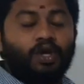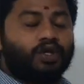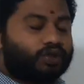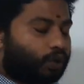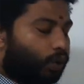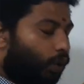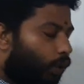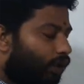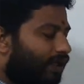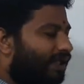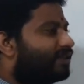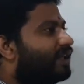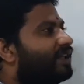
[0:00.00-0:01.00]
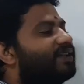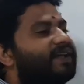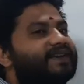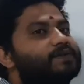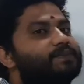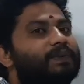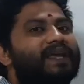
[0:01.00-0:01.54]
So only thing
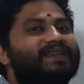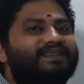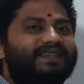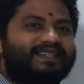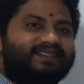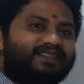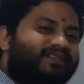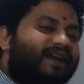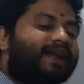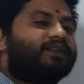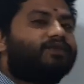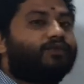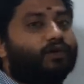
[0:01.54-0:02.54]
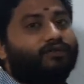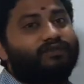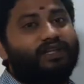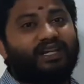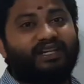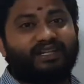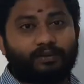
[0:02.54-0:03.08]
takes place is transfer of the
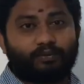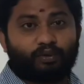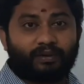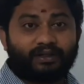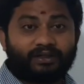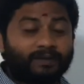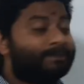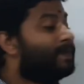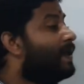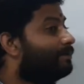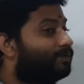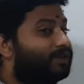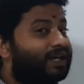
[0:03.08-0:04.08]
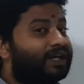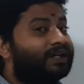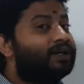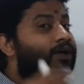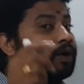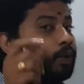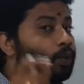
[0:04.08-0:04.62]
linear momentum.
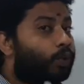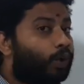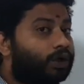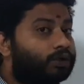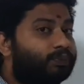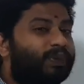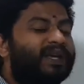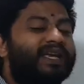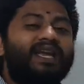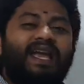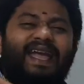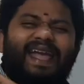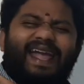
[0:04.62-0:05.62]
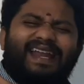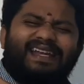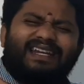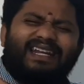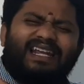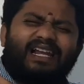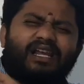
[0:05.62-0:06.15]
There won't be
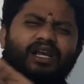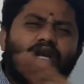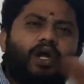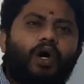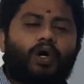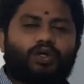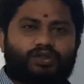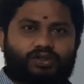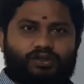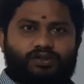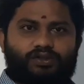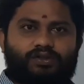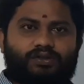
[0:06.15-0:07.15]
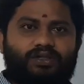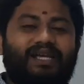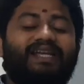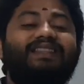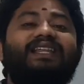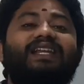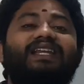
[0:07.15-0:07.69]
any loss
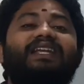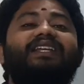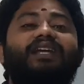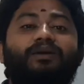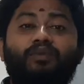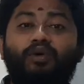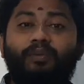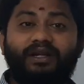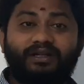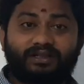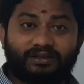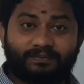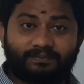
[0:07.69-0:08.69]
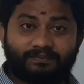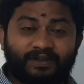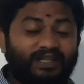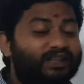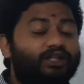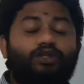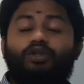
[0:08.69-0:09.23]
in the linear momentum,
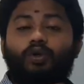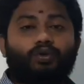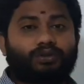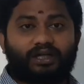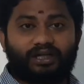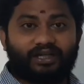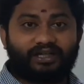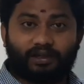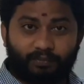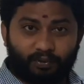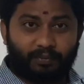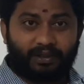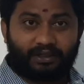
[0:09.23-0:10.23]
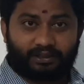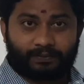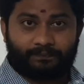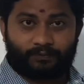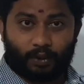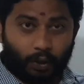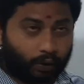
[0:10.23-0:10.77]
in the total linear
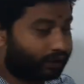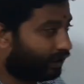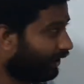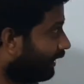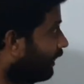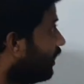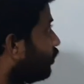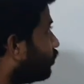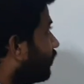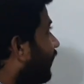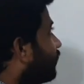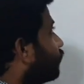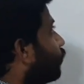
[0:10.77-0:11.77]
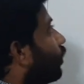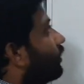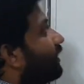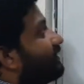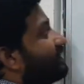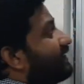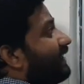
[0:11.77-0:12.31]
momentum. Okay, so that's what
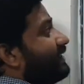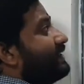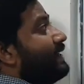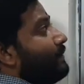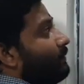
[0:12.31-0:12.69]
it says.